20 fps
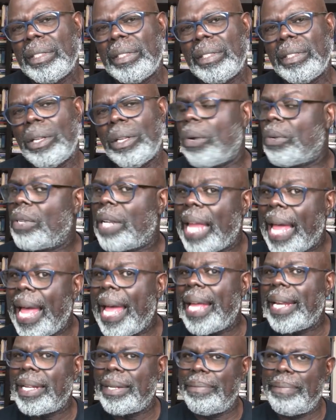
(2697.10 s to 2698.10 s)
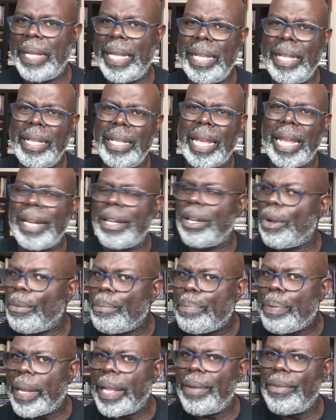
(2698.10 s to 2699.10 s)
Don't lie to me and don't
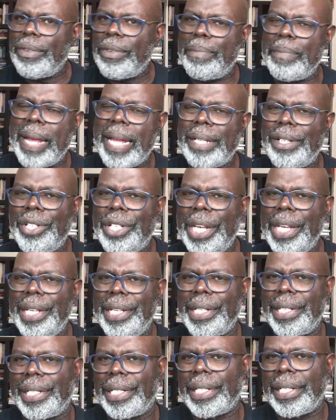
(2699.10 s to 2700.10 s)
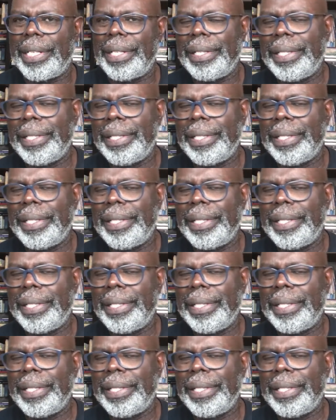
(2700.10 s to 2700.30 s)
play with my Jesus.